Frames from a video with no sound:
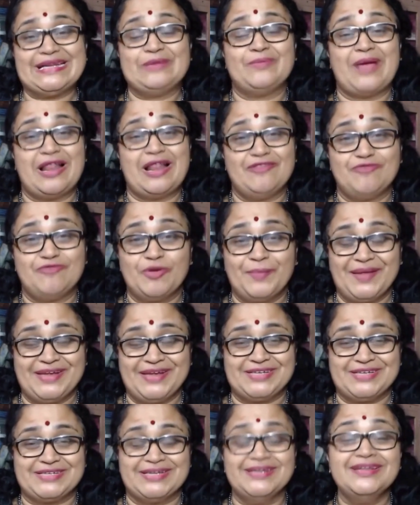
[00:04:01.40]

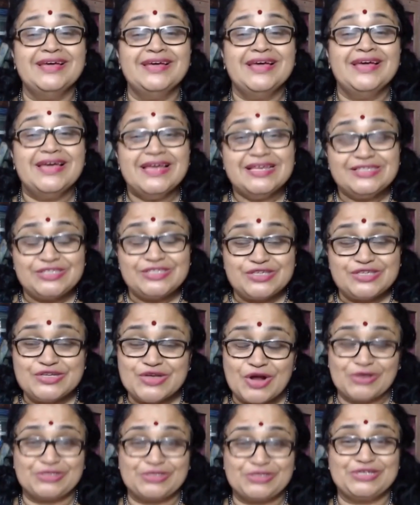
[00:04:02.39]
malformation is
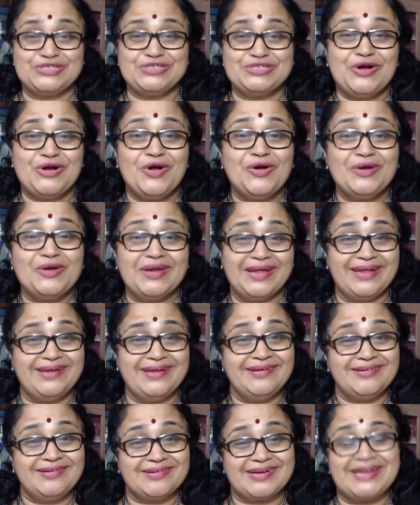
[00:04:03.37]
not at all
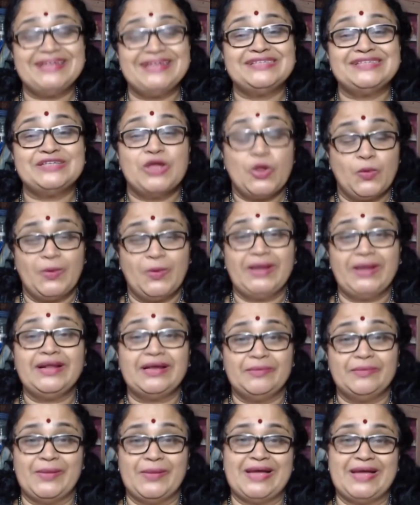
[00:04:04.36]
increased when
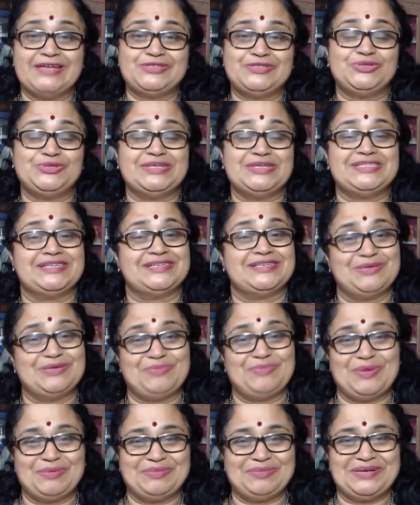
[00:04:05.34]
compared to the general
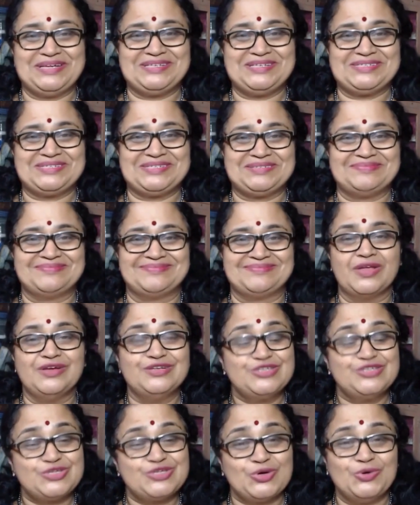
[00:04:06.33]
population.
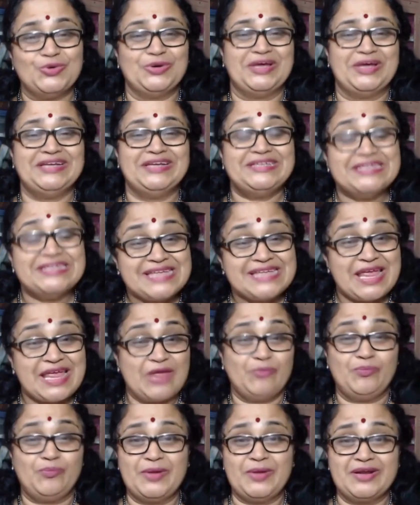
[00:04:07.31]
So it is
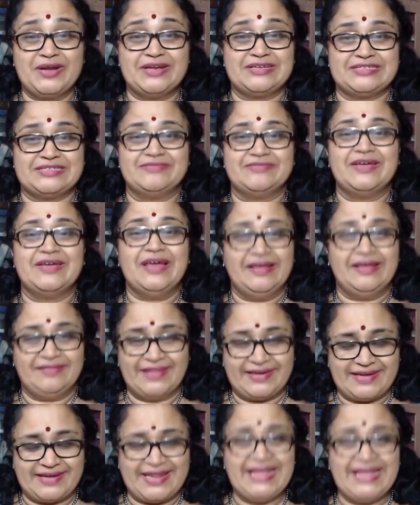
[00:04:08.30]
imperative
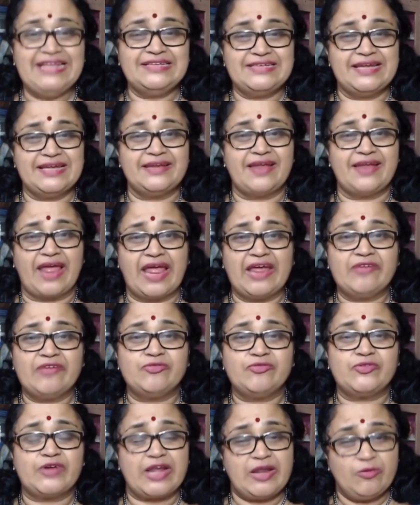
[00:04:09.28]
that each and
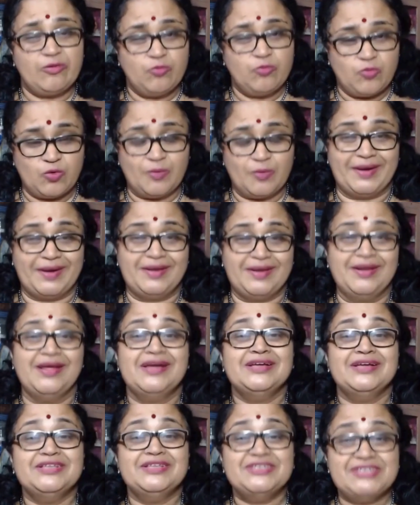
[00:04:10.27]
every woman
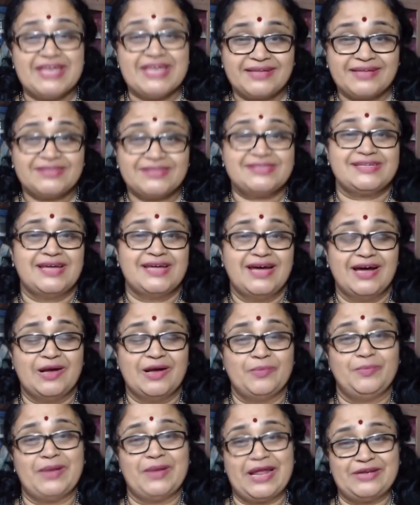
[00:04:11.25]
checks
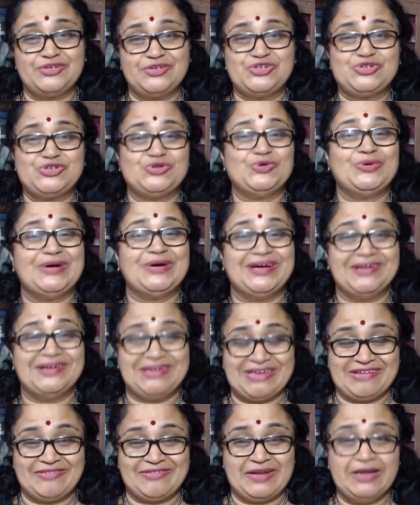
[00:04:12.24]
her blood sugar
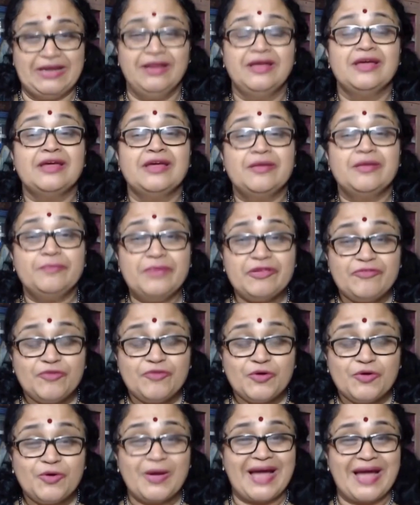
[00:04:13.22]
level
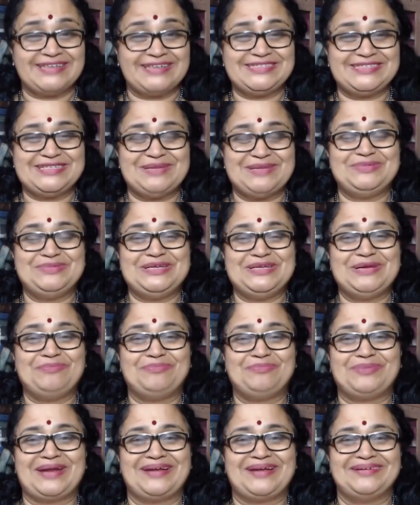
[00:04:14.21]
before attempting
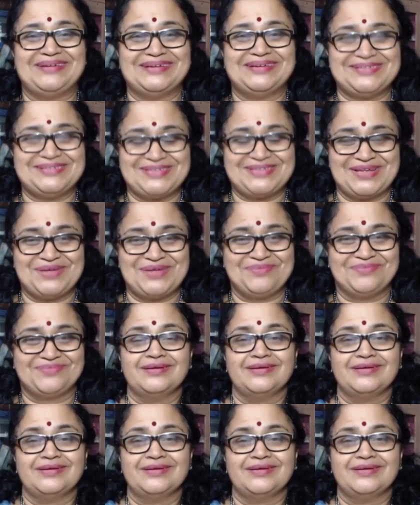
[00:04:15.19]
pregnancy.